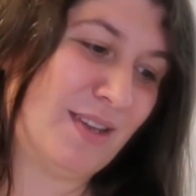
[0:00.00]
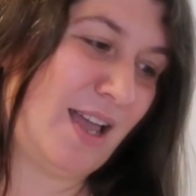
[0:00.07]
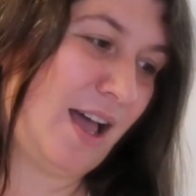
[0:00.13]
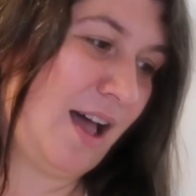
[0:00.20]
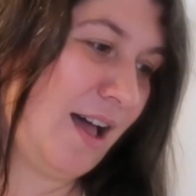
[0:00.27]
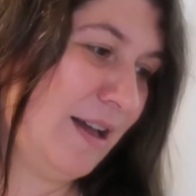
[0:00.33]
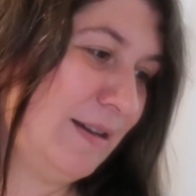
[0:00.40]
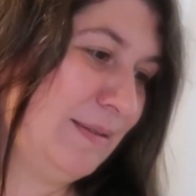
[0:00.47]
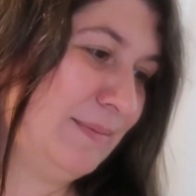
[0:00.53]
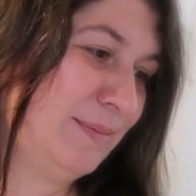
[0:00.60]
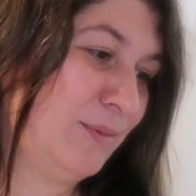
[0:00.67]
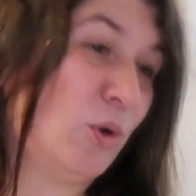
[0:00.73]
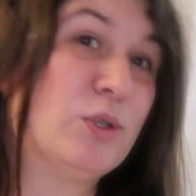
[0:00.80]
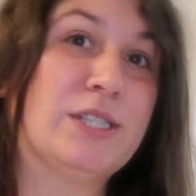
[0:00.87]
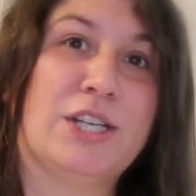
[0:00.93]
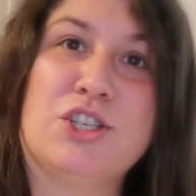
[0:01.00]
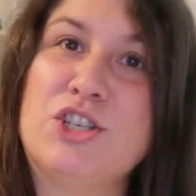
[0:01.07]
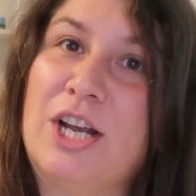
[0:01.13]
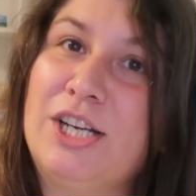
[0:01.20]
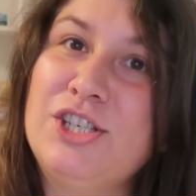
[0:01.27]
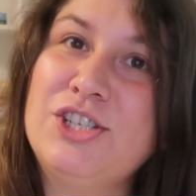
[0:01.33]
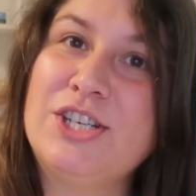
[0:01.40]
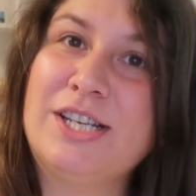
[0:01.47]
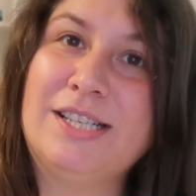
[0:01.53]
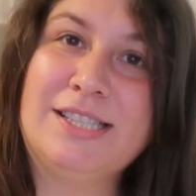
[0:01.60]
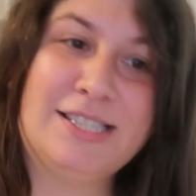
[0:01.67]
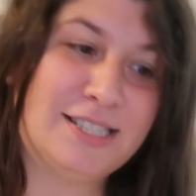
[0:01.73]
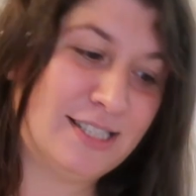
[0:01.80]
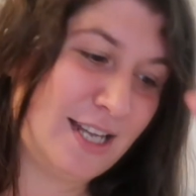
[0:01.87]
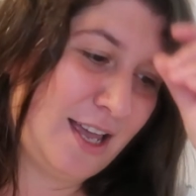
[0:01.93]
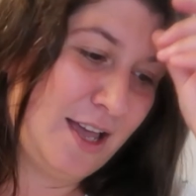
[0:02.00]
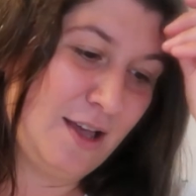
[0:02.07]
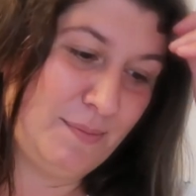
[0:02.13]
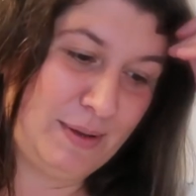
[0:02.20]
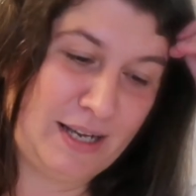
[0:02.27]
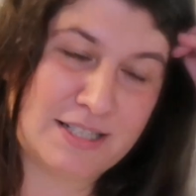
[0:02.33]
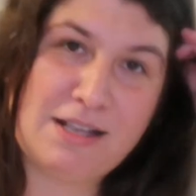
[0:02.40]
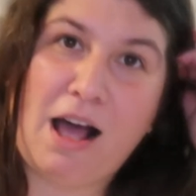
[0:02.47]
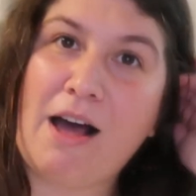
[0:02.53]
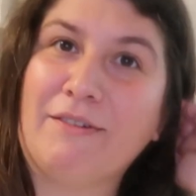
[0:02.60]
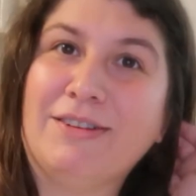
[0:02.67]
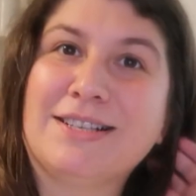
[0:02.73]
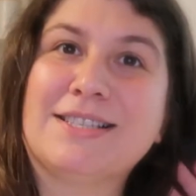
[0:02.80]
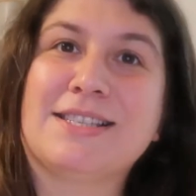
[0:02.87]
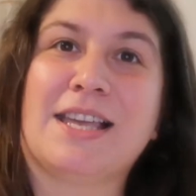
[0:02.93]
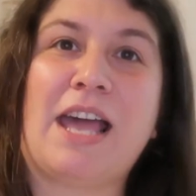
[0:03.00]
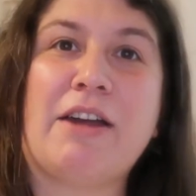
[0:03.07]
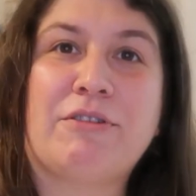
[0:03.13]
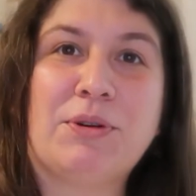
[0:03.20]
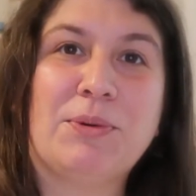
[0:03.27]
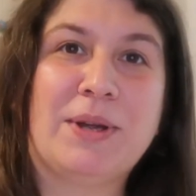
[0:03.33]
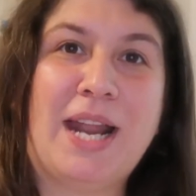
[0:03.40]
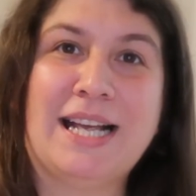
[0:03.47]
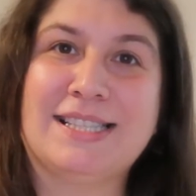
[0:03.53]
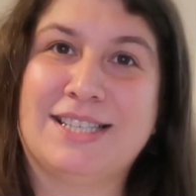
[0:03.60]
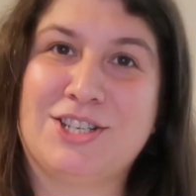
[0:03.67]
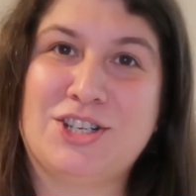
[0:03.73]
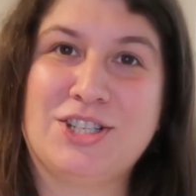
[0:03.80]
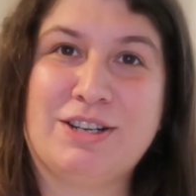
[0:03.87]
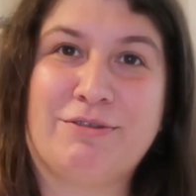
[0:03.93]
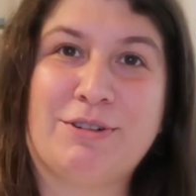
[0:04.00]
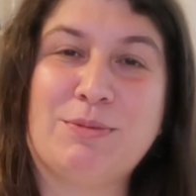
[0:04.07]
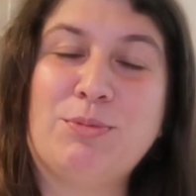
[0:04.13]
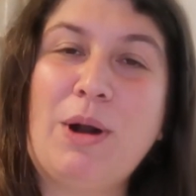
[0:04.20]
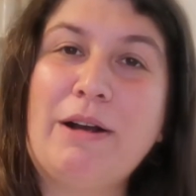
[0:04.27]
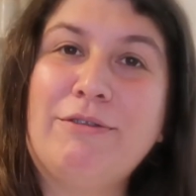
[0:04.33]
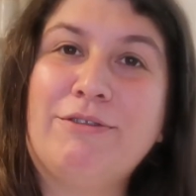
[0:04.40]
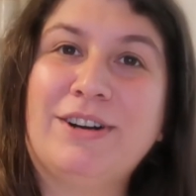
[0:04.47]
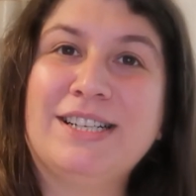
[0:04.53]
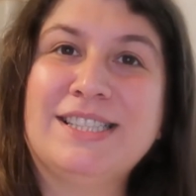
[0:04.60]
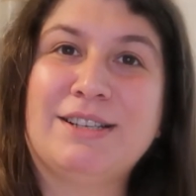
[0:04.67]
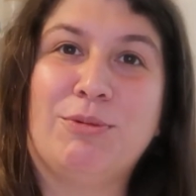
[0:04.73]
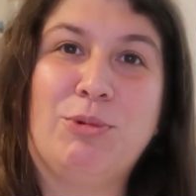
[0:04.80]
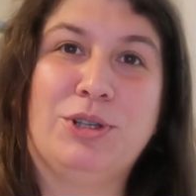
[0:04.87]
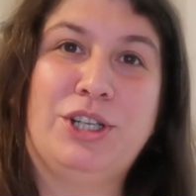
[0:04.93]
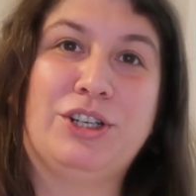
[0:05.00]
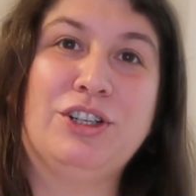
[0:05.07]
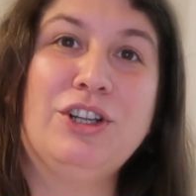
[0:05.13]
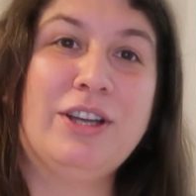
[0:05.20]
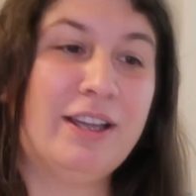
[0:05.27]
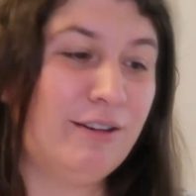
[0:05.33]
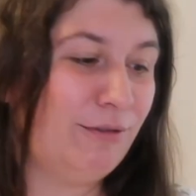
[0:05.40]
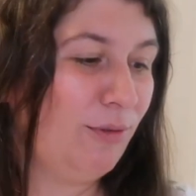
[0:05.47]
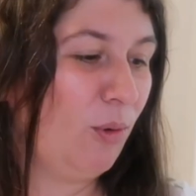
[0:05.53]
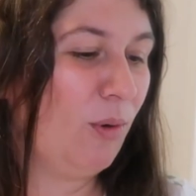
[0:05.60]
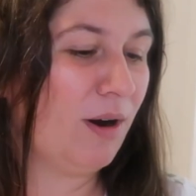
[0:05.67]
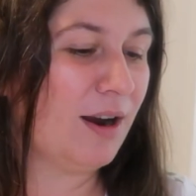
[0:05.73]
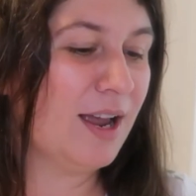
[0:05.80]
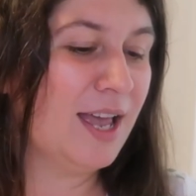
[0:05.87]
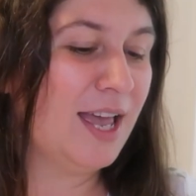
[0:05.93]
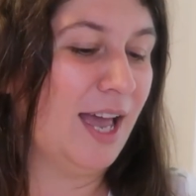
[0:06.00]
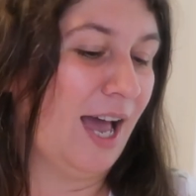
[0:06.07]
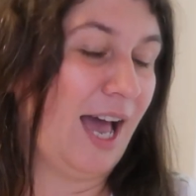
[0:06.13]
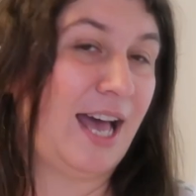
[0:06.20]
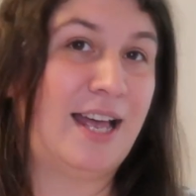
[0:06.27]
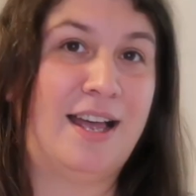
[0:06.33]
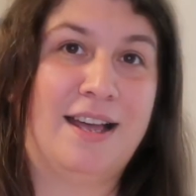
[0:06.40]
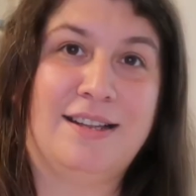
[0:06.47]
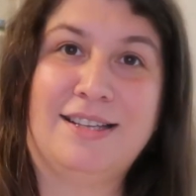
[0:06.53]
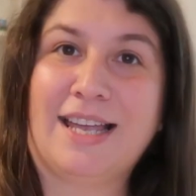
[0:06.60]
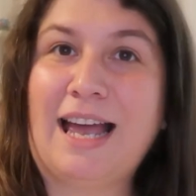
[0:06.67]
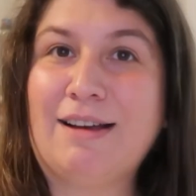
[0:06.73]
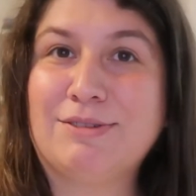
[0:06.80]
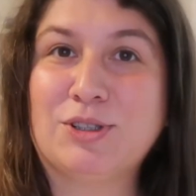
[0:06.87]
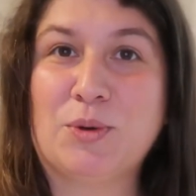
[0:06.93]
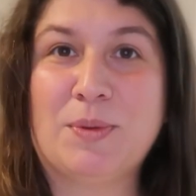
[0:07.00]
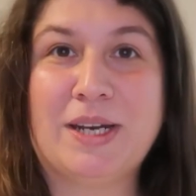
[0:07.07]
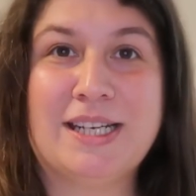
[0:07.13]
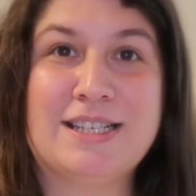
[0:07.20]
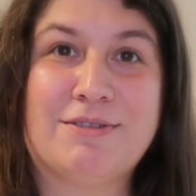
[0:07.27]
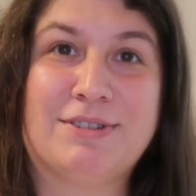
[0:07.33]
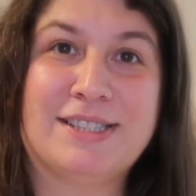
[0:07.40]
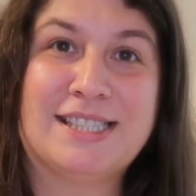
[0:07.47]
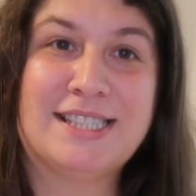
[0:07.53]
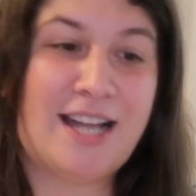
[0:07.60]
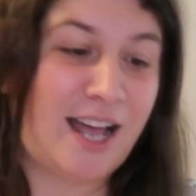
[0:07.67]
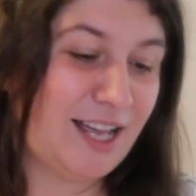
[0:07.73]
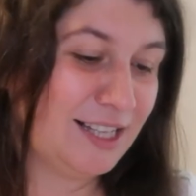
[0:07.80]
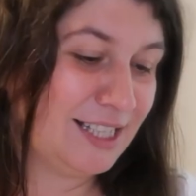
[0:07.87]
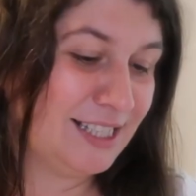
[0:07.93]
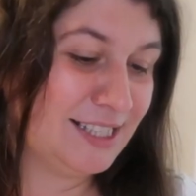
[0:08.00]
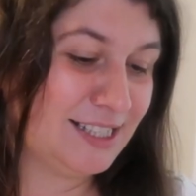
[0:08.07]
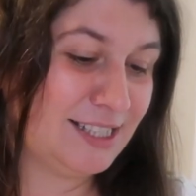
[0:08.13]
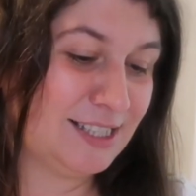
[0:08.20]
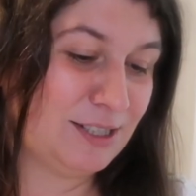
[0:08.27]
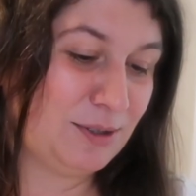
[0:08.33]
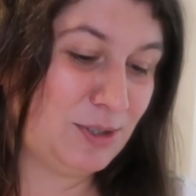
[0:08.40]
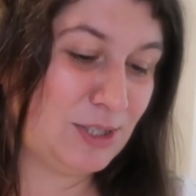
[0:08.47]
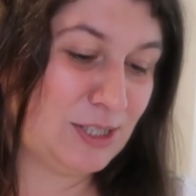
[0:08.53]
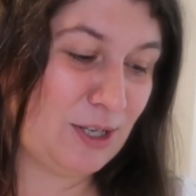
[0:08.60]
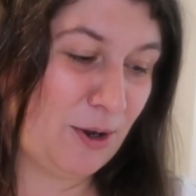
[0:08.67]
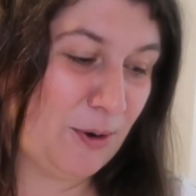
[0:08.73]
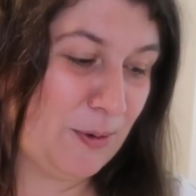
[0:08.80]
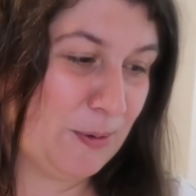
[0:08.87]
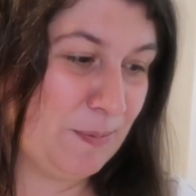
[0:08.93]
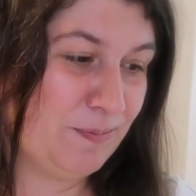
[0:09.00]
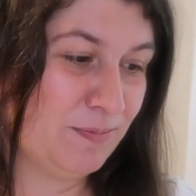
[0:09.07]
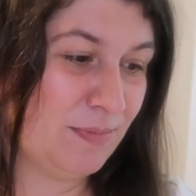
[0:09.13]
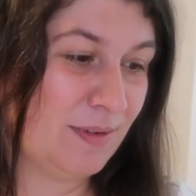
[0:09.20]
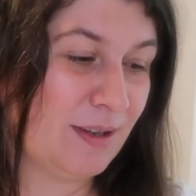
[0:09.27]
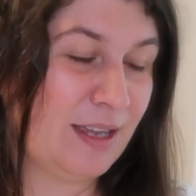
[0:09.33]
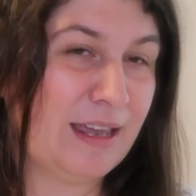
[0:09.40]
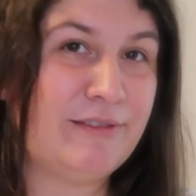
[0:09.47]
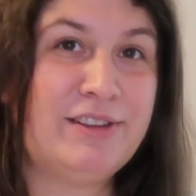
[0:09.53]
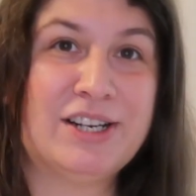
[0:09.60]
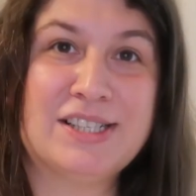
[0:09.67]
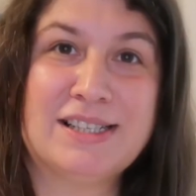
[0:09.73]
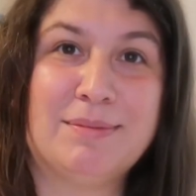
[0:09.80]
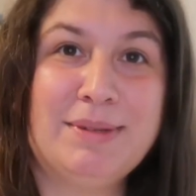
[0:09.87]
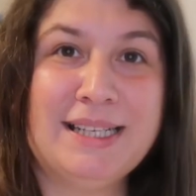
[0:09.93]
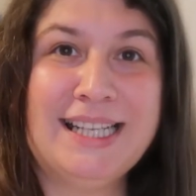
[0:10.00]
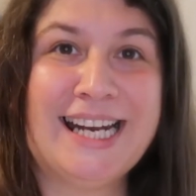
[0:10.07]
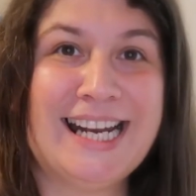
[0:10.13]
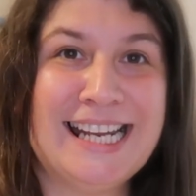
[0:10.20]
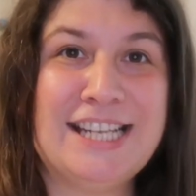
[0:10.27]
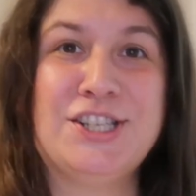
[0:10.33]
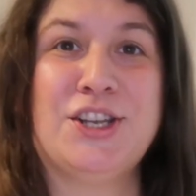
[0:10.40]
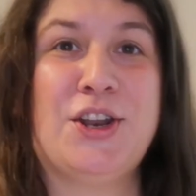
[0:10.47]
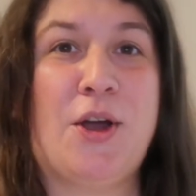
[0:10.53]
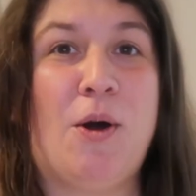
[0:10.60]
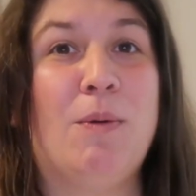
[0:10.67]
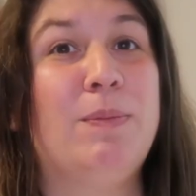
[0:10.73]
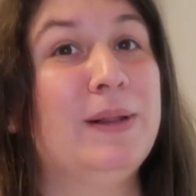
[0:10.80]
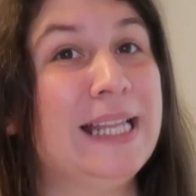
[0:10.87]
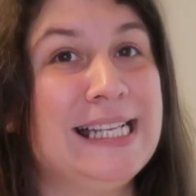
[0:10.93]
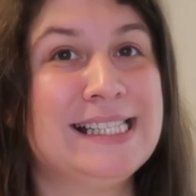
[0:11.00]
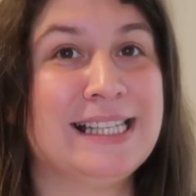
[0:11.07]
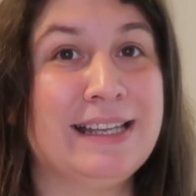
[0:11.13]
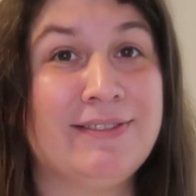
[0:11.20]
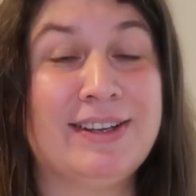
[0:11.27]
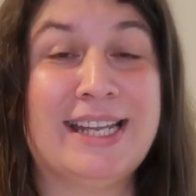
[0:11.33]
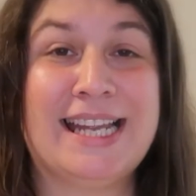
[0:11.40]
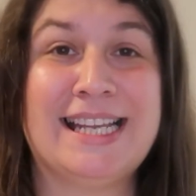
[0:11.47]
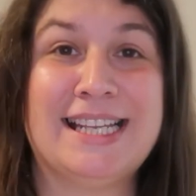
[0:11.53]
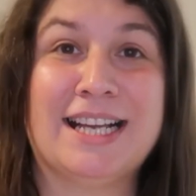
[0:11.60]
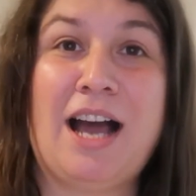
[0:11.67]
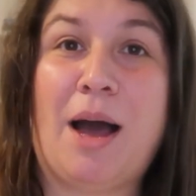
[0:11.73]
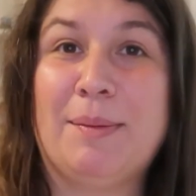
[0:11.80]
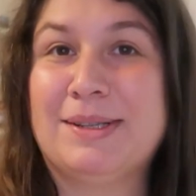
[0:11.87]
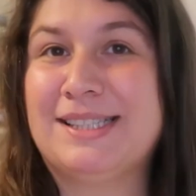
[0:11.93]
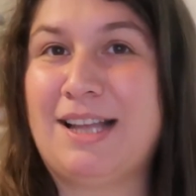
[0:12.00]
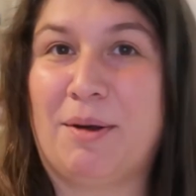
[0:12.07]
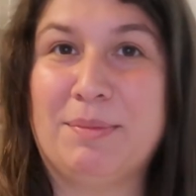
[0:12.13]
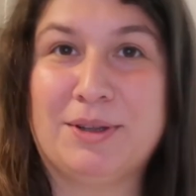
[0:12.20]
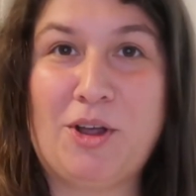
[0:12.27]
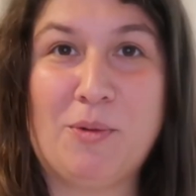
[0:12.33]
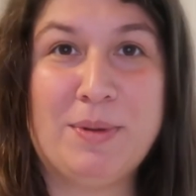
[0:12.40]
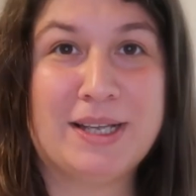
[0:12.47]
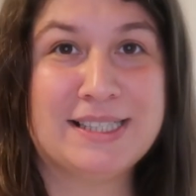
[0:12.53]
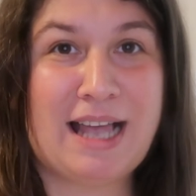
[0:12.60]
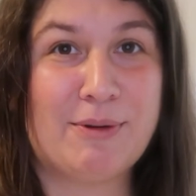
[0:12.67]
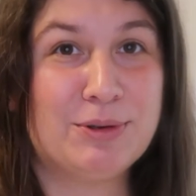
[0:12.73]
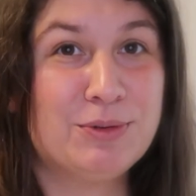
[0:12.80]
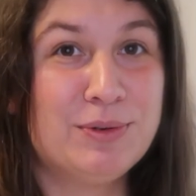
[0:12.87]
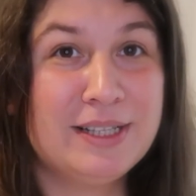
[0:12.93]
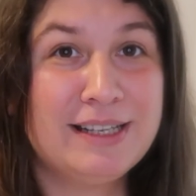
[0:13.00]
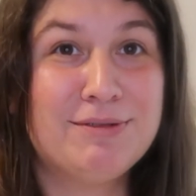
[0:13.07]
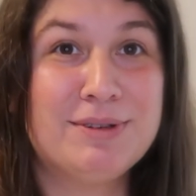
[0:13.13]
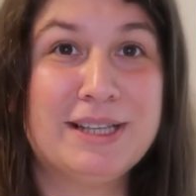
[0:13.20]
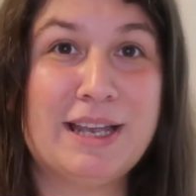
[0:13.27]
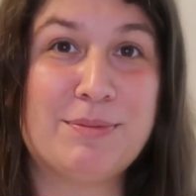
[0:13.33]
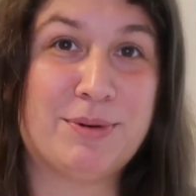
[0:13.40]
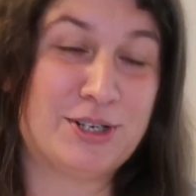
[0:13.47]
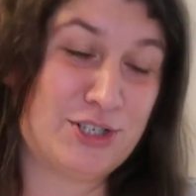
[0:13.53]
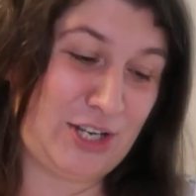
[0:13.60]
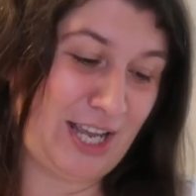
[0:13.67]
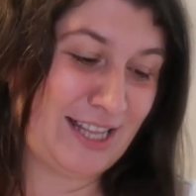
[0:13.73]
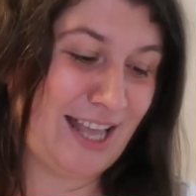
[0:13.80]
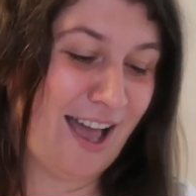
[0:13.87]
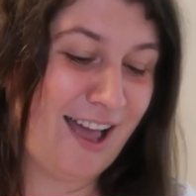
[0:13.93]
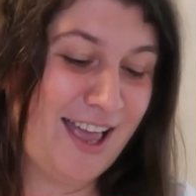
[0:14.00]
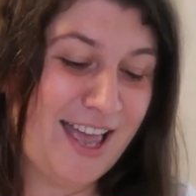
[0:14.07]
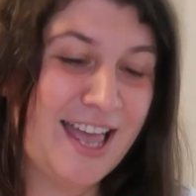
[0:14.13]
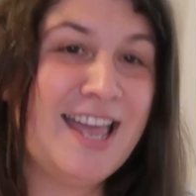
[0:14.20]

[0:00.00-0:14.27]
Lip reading: or suggestions? Because obviously everyone has such a different preference of what they're looking for, and they have so many different stylists. So if there's something that I need to know, please leave it in the comments down below, because I would really, really appreciate that.